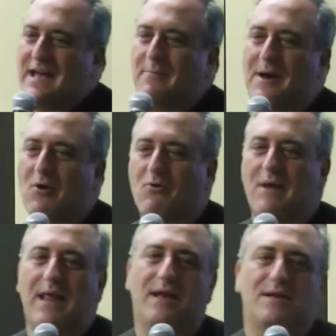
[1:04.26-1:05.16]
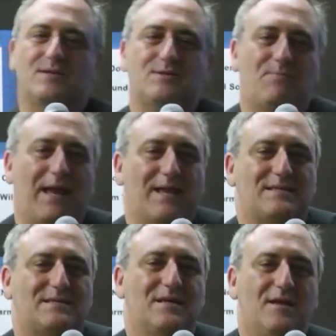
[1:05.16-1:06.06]
about creating a
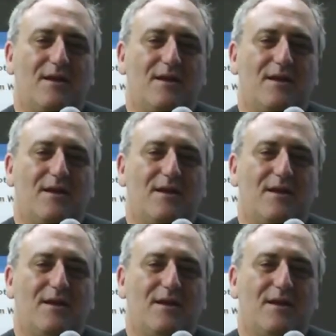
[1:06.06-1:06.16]
space